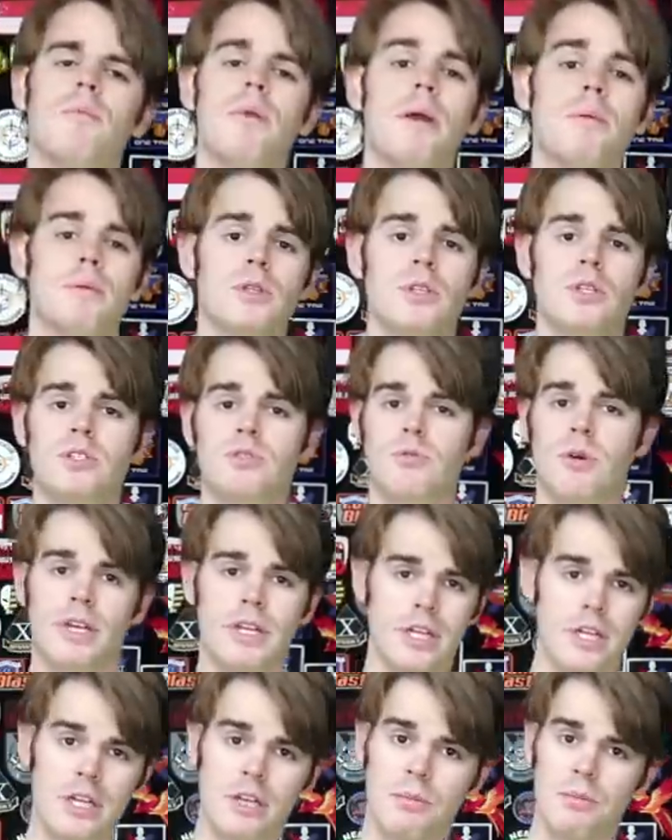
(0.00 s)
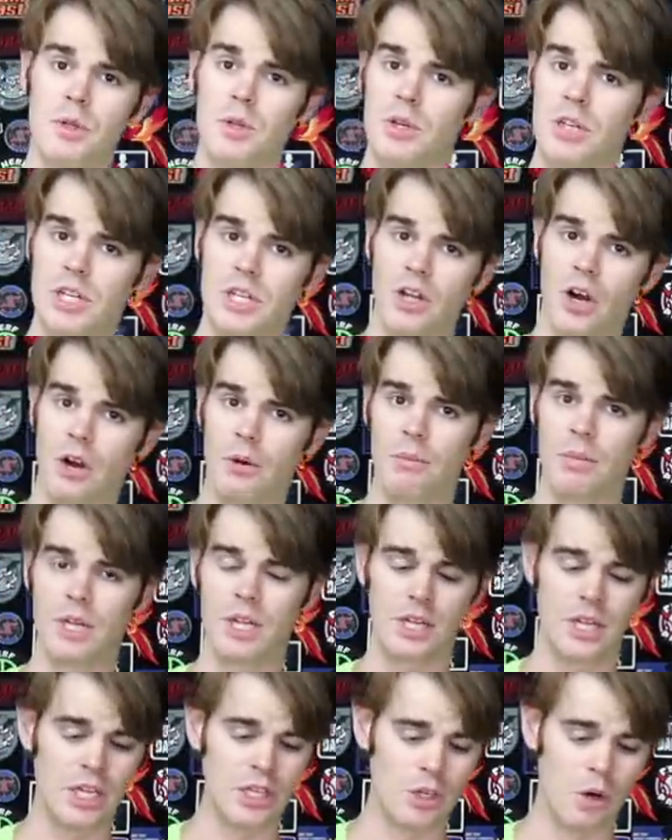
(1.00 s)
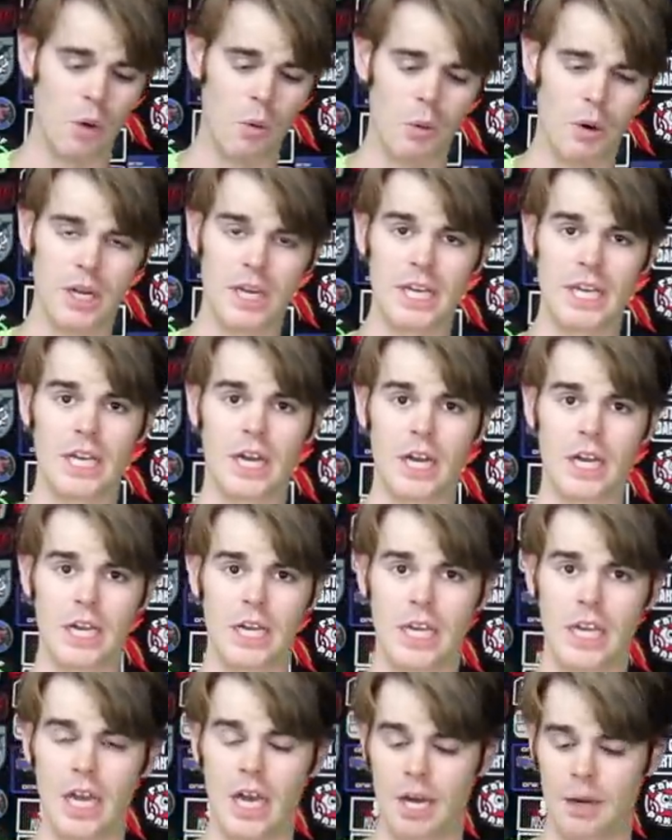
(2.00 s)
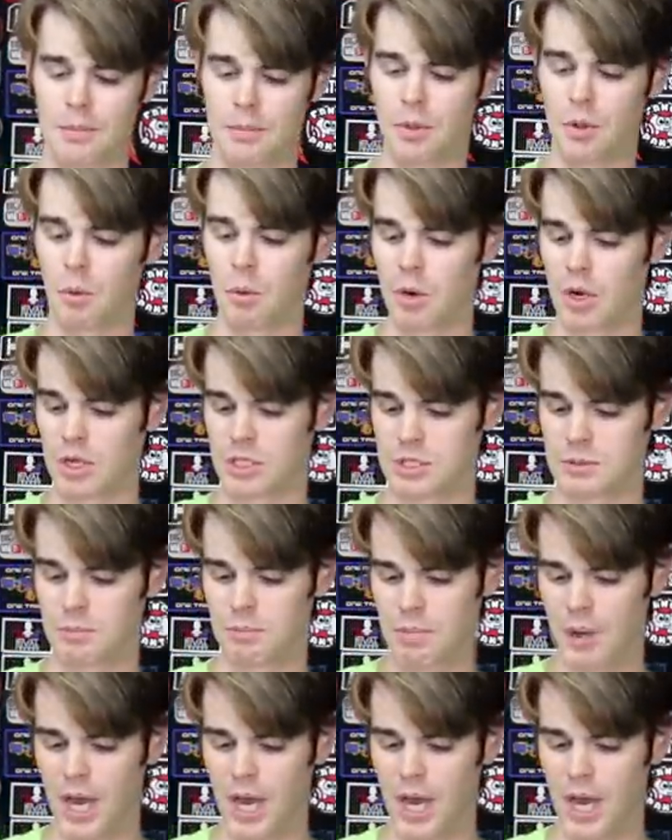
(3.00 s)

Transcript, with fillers: maybe they're just running a community dart bin and they don't want it gunking up the works.